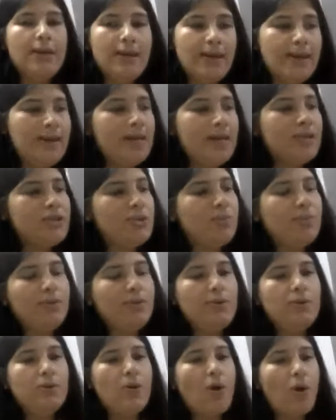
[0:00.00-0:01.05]

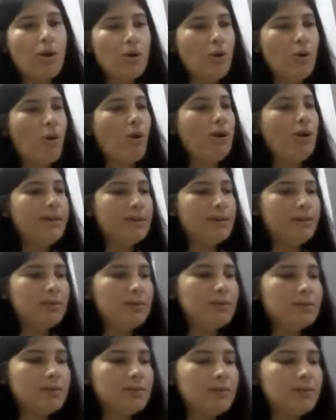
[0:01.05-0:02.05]
illegible, or altered,